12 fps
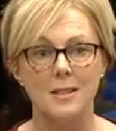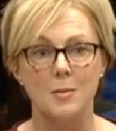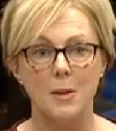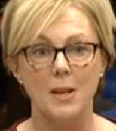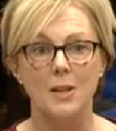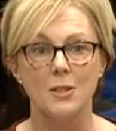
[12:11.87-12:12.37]
It's
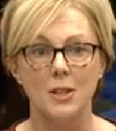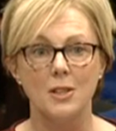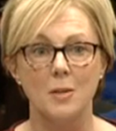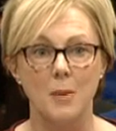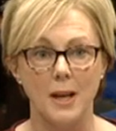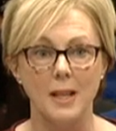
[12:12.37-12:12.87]
been
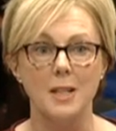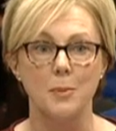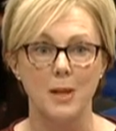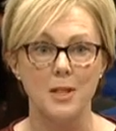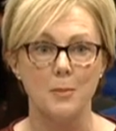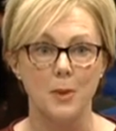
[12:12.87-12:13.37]
conducted by an
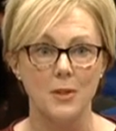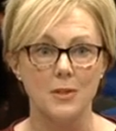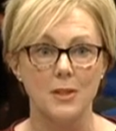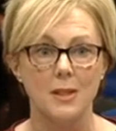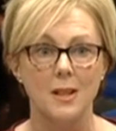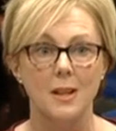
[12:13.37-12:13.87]
independent
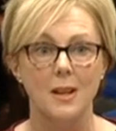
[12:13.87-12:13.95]
person